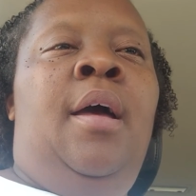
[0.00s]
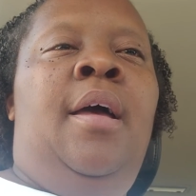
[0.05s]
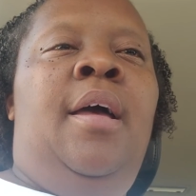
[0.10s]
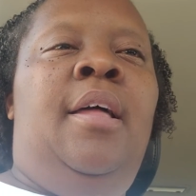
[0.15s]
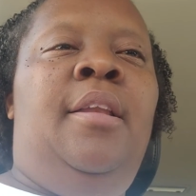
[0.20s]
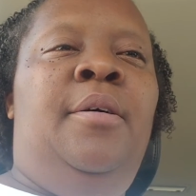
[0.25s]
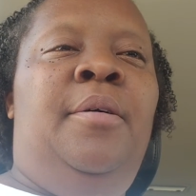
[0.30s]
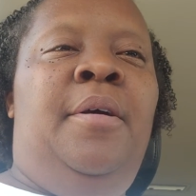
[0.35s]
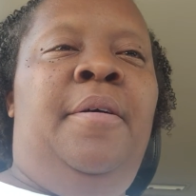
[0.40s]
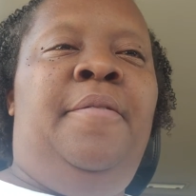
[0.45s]

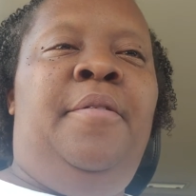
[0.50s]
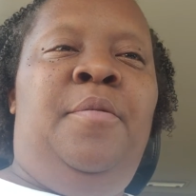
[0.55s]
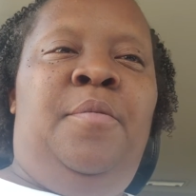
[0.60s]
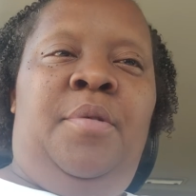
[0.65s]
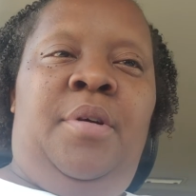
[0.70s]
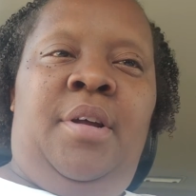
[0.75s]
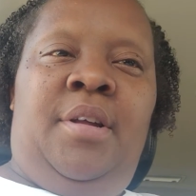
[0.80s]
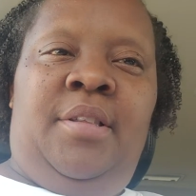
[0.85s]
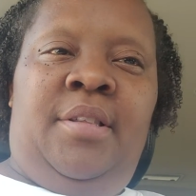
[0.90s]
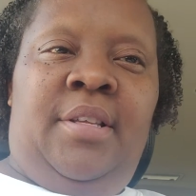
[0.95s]
Hello
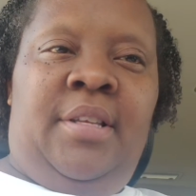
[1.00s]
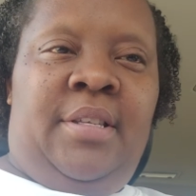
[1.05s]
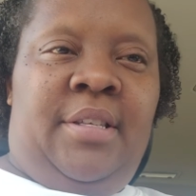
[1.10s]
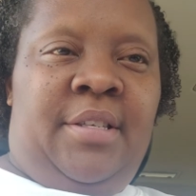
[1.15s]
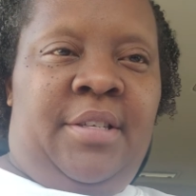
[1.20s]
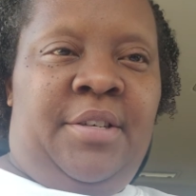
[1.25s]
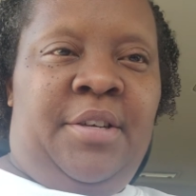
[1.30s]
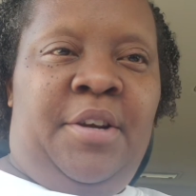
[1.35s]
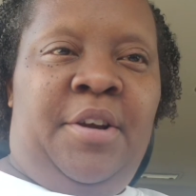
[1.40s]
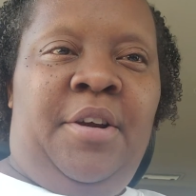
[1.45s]
everyone, this
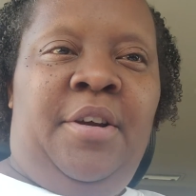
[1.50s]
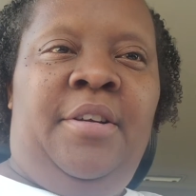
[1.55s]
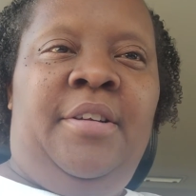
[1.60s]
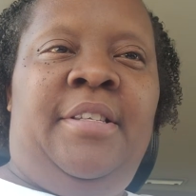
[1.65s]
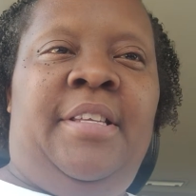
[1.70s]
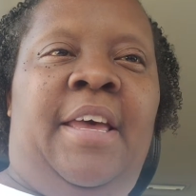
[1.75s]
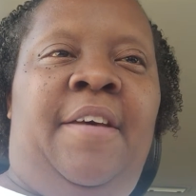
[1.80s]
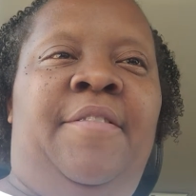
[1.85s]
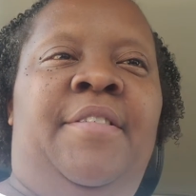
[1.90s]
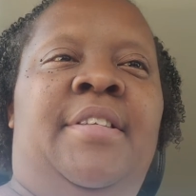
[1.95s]
is your girl
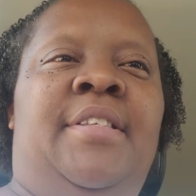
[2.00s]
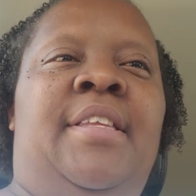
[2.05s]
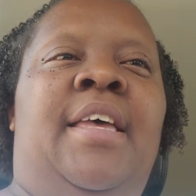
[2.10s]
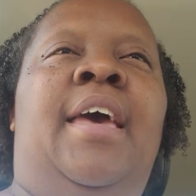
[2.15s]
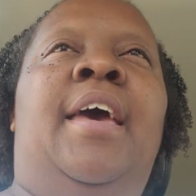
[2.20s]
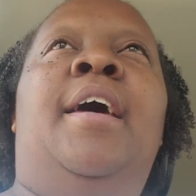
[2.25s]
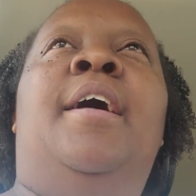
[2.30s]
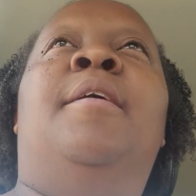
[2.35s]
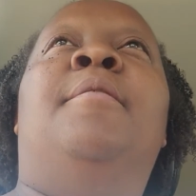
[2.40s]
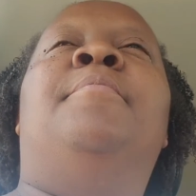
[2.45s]
Savvy
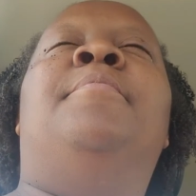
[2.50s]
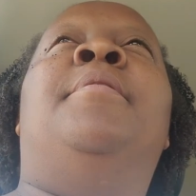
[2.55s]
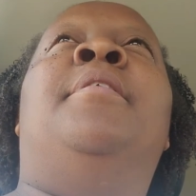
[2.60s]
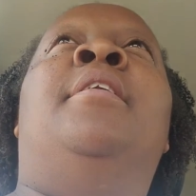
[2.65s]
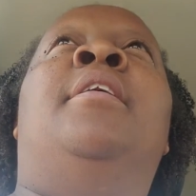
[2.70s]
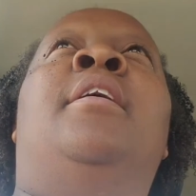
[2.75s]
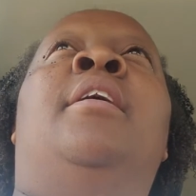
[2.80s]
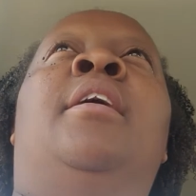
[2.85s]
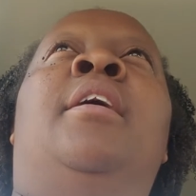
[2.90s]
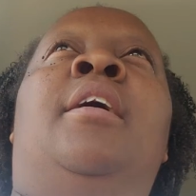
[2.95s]
Sab
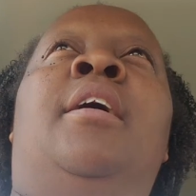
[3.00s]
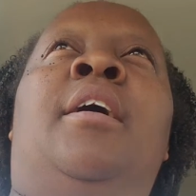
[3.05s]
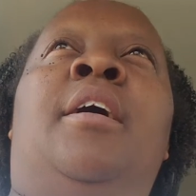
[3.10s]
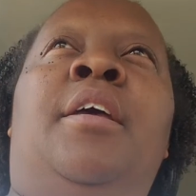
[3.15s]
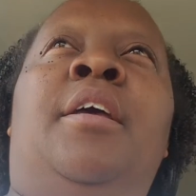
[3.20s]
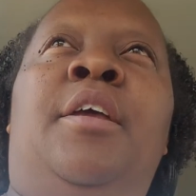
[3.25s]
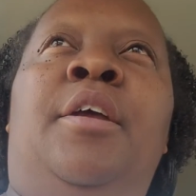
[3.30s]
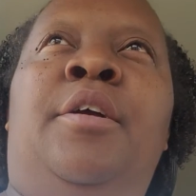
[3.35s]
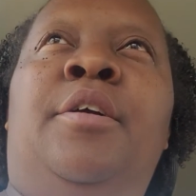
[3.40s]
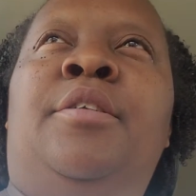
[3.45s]

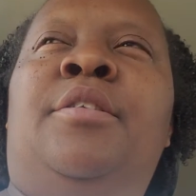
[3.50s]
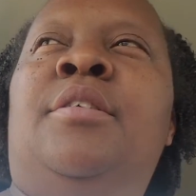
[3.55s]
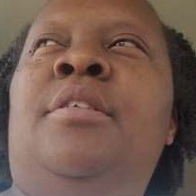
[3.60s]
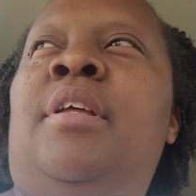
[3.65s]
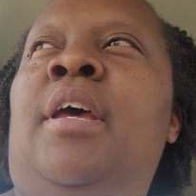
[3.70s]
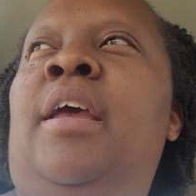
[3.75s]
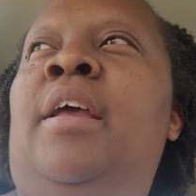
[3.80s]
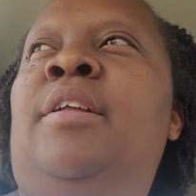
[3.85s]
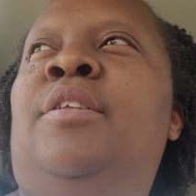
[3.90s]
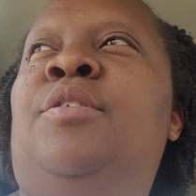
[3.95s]
here
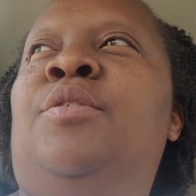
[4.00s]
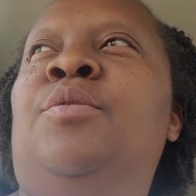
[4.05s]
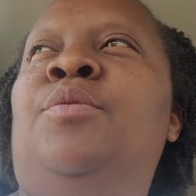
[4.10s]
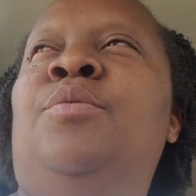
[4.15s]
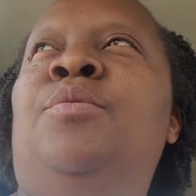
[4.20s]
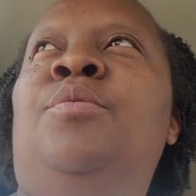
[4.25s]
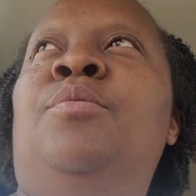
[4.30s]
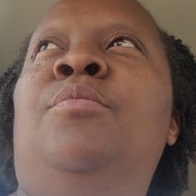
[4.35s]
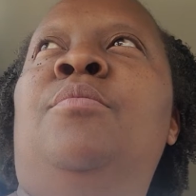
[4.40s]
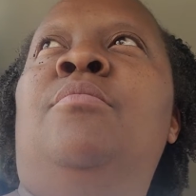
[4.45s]
today
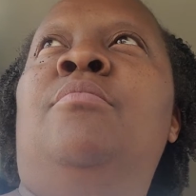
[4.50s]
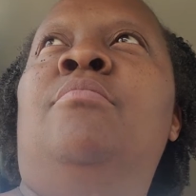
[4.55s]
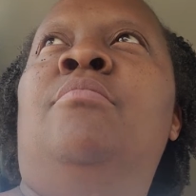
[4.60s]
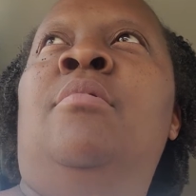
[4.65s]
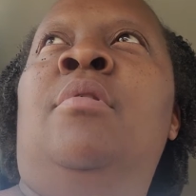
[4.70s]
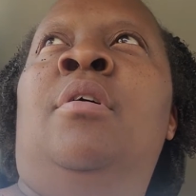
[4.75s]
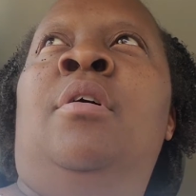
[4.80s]
to